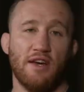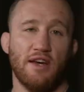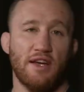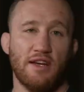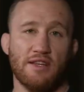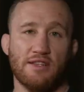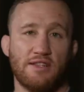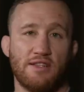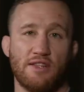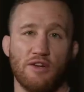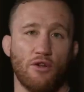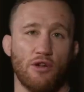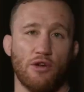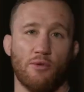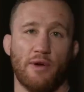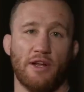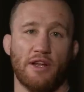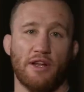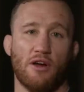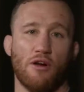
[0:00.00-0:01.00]
is the only
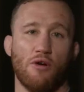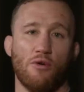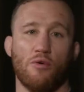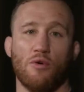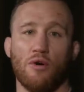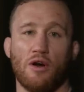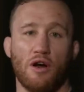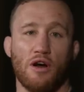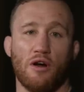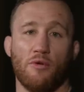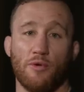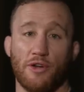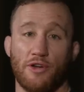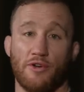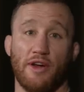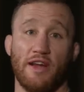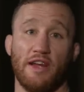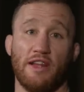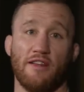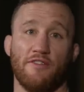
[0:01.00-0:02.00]
way to go uh, when
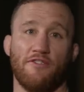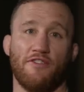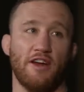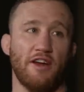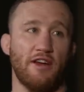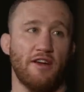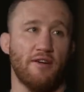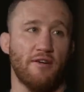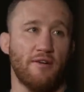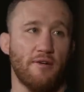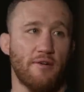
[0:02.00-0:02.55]
you're in the fight.